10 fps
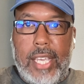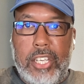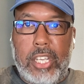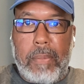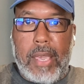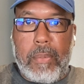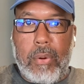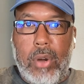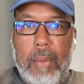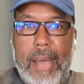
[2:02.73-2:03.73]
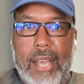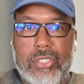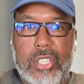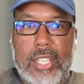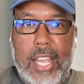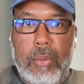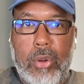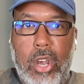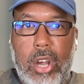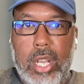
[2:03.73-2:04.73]
teaching people about
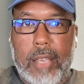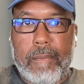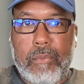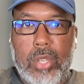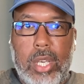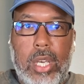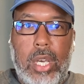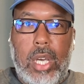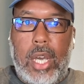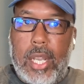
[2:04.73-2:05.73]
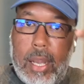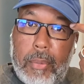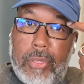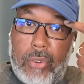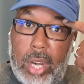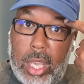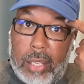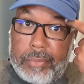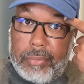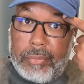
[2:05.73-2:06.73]
sustainable gardening. Number three,